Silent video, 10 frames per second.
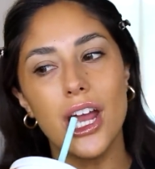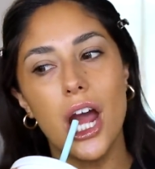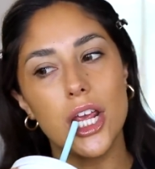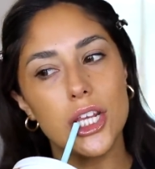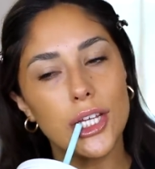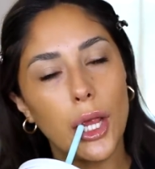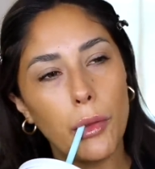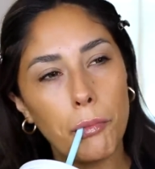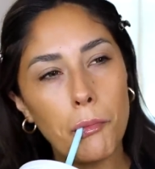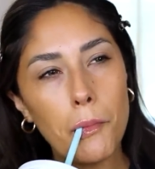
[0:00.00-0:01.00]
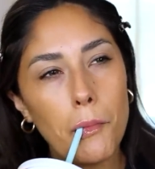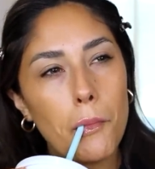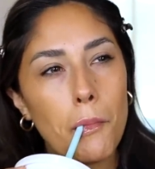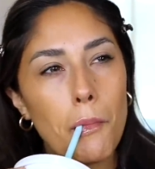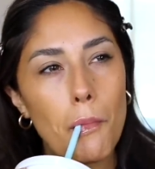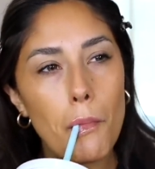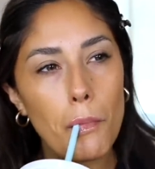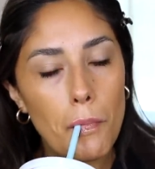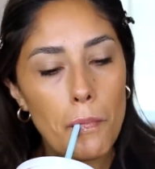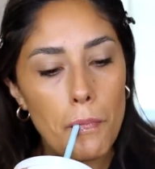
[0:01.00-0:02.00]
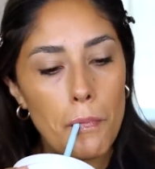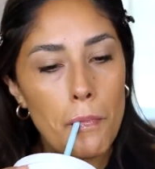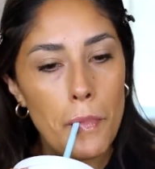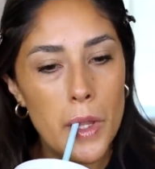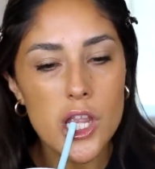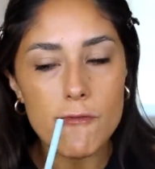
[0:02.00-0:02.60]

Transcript: goddess. Mmm mmm.